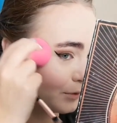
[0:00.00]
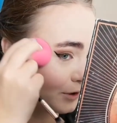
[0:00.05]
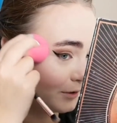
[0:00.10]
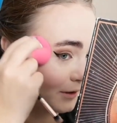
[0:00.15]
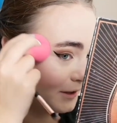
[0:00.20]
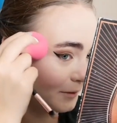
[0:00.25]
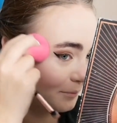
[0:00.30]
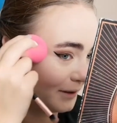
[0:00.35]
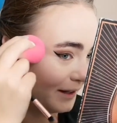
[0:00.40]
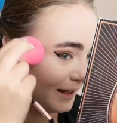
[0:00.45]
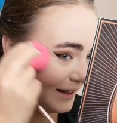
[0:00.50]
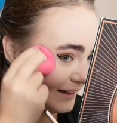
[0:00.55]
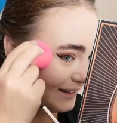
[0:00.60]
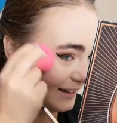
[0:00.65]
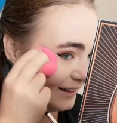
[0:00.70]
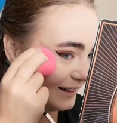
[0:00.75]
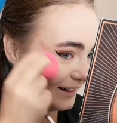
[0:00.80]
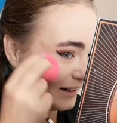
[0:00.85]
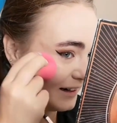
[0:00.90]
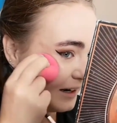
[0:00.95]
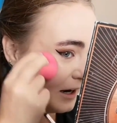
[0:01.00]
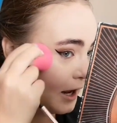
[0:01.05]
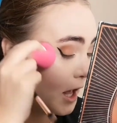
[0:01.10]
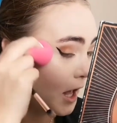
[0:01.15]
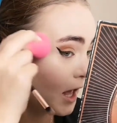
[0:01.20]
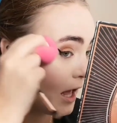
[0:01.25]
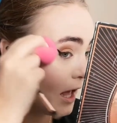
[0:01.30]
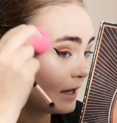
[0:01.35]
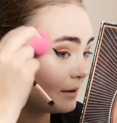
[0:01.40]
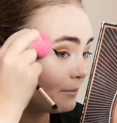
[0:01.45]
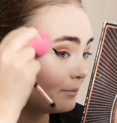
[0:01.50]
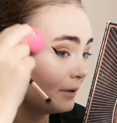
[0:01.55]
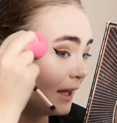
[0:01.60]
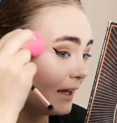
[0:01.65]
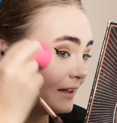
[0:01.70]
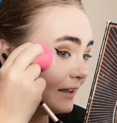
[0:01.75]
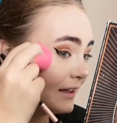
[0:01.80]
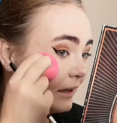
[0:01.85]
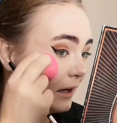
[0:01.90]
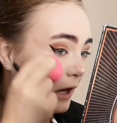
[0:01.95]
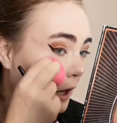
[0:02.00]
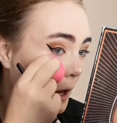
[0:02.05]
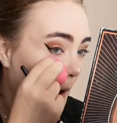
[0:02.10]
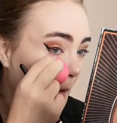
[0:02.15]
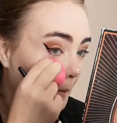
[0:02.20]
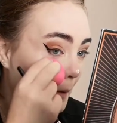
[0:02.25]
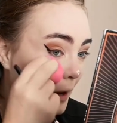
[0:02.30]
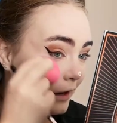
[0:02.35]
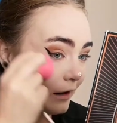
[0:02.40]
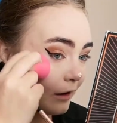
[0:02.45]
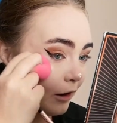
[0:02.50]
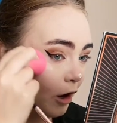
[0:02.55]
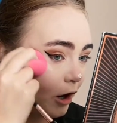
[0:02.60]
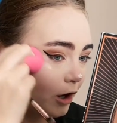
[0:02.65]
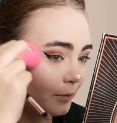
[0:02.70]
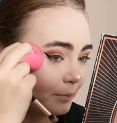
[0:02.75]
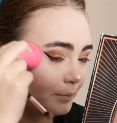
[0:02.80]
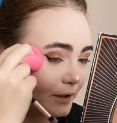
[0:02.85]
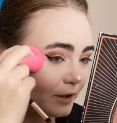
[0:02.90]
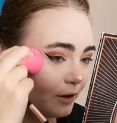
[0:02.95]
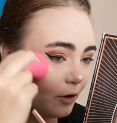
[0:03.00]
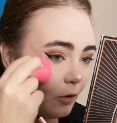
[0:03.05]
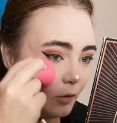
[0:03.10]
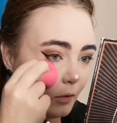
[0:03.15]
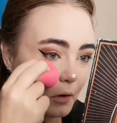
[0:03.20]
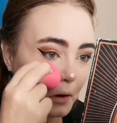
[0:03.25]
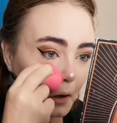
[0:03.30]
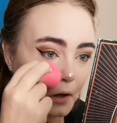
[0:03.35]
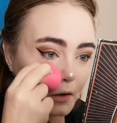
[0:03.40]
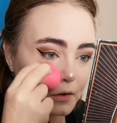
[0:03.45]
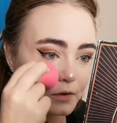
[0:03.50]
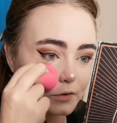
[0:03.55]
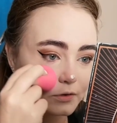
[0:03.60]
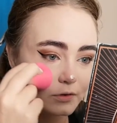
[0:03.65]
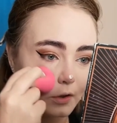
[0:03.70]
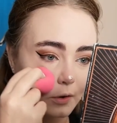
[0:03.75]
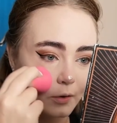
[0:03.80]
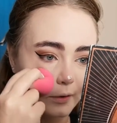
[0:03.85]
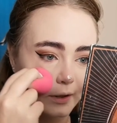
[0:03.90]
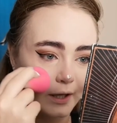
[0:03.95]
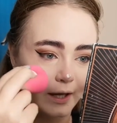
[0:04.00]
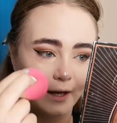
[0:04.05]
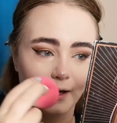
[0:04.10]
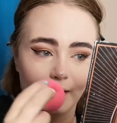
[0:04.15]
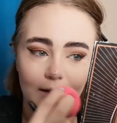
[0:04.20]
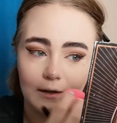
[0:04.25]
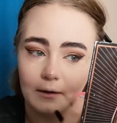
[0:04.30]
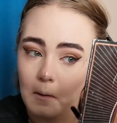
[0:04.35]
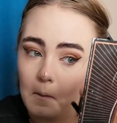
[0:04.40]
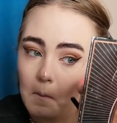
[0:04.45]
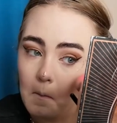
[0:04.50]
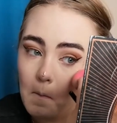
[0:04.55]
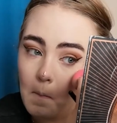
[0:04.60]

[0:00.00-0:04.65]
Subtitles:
beauty blender and blend it up and hope it all goes okay.